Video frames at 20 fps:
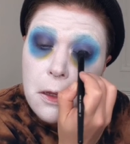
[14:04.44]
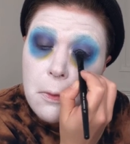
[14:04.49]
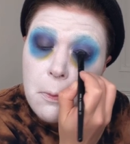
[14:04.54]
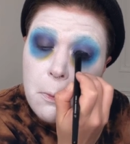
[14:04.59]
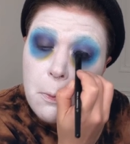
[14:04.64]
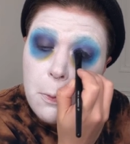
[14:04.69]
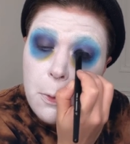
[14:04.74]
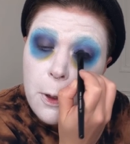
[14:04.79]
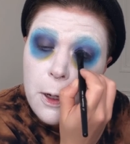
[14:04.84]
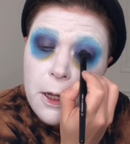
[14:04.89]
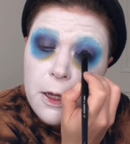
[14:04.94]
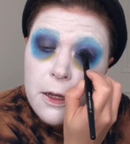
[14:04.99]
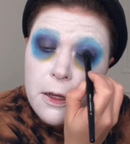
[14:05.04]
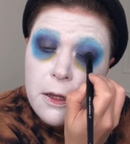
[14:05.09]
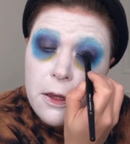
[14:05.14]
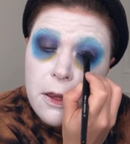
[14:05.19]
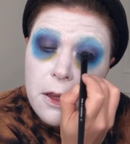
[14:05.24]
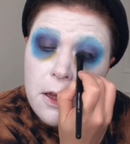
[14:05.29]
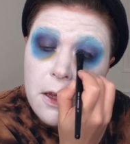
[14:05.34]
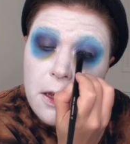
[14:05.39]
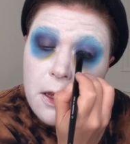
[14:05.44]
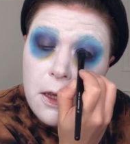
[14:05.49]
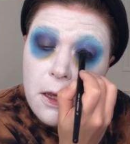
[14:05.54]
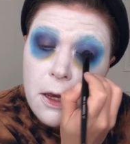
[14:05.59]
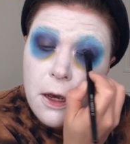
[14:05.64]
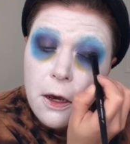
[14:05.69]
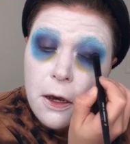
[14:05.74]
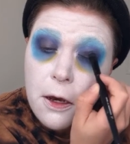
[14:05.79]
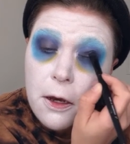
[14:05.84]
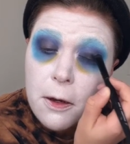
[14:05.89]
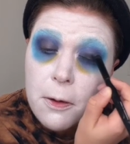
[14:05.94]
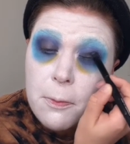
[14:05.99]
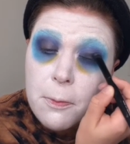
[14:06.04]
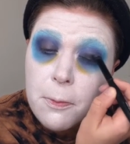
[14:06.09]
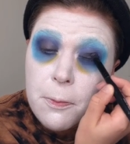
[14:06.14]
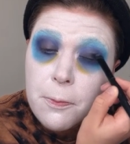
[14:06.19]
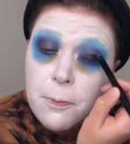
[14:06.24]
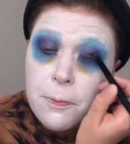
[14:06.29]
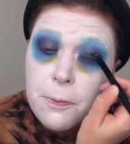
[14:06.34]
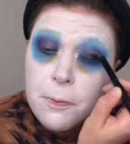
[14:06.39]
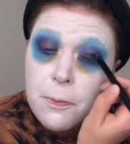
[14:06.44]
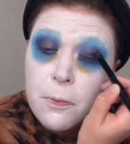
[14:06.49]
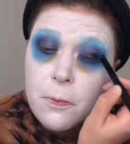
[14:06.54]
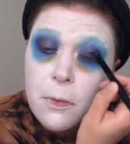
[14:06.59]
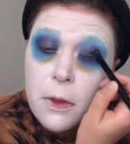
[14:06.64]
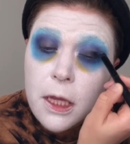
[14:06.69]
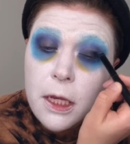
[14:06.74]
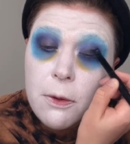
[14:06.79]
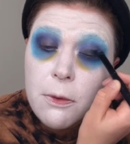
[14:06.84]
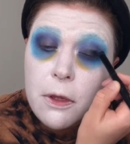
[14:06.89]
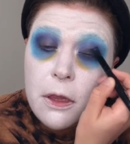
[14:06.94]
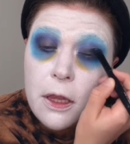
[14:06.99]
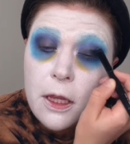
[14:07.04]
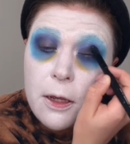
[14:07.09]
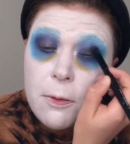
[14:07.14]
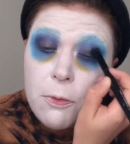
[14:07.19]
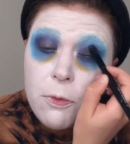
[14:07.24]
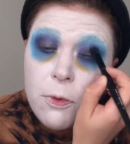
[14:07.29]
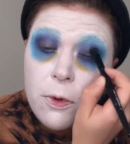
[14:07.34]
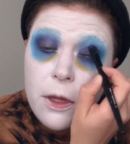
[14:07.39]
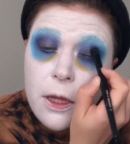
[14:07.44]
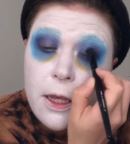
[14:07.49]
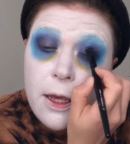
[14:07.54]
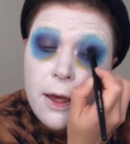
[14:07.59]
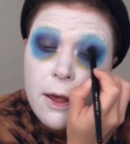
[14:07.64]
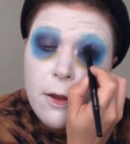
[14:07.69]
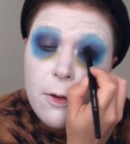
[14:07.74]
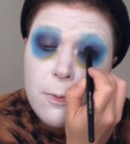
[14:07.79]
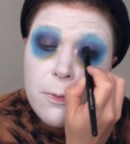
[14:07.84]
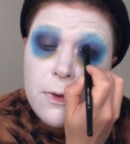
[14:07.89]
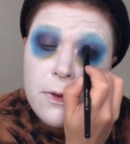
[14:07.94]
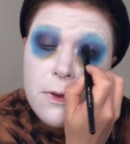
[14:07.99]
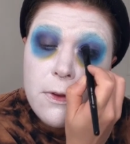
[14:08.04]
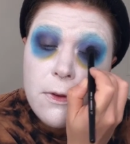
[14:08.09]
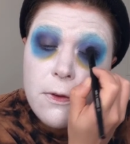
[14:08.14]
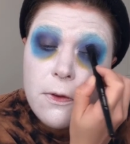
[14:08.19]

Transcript: but the liquid lip really helps.